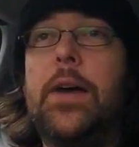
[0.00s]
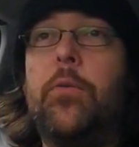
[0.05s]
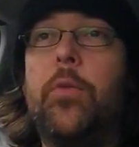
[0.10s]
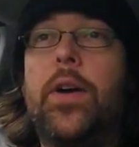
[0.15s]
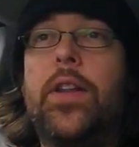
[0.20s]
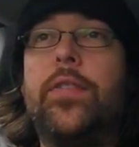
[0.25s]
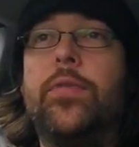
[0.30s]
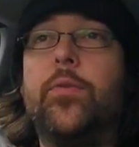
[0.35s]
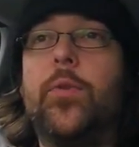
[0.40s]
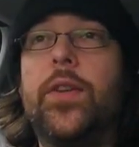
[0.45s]

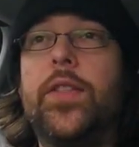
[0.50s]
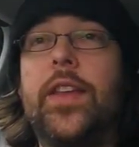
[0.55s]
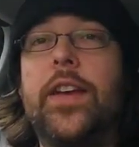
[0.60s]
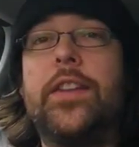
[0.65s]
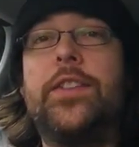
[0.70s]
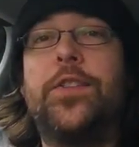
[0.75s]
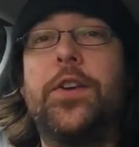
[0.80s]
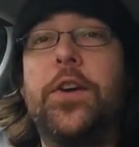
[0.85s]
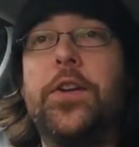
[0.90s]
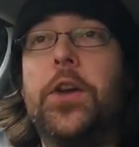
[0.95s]
when they
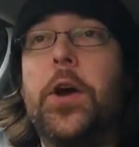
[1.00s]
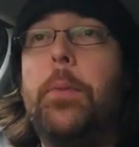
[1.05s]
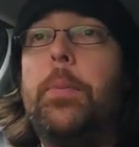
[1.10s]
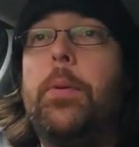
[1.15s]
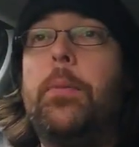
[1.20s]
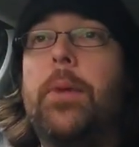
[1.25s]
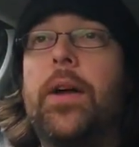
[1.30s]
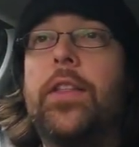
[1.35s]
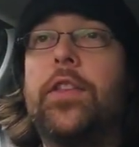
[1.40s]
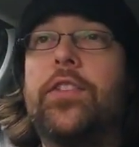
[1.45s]
turned up,
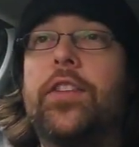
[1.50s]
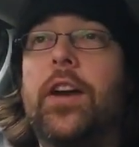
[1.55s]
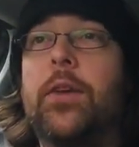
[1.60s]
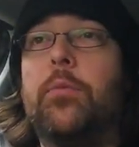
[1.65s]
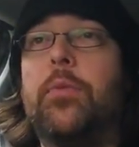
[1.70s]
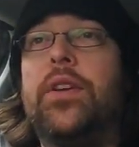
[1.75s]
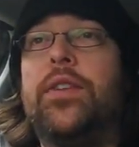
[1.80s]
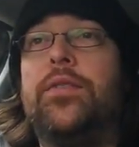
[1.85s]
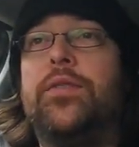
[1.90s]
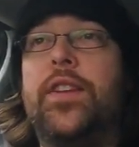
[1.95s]
and by the
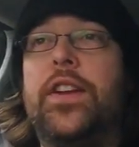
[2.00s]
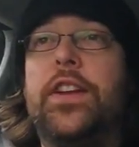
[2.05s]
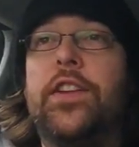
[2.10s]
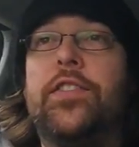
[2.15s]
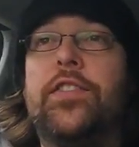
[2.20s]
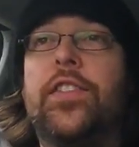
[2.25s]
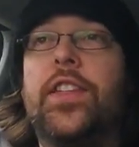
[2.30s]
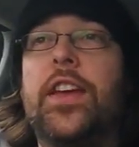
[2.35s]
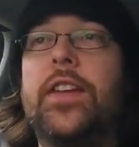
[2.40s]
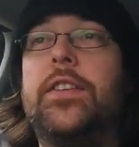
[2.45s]
time we'd
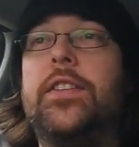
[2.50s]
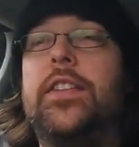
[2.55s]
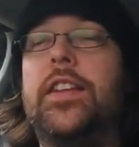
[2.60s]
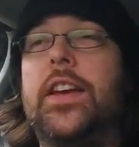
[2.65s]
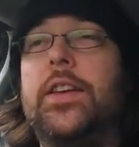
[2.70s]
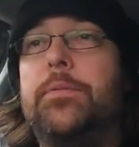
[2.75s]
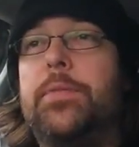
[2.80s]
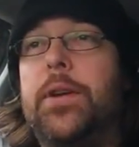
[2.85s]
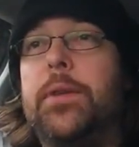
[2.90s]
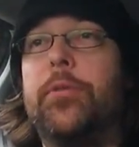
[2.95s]
finished, they'd
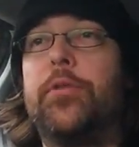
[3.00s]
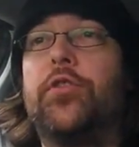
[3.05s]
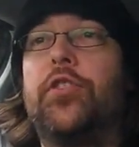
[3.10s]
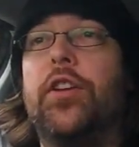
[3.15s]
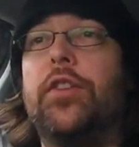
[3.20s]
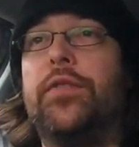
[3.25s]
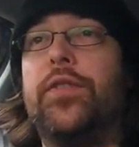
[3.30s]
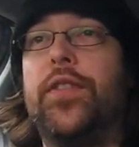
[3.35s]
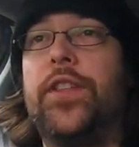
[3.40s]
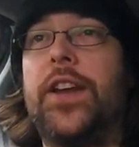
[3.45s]
pretty much
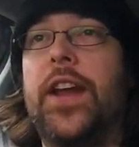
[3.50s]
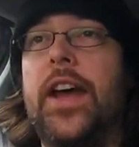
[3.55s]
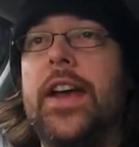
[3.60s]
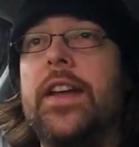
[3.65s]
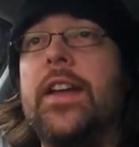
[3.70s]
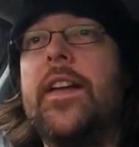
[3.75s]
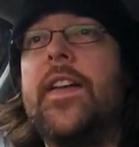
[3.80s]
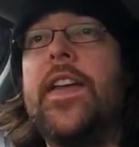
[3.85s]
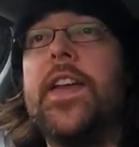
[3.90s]
done for the day.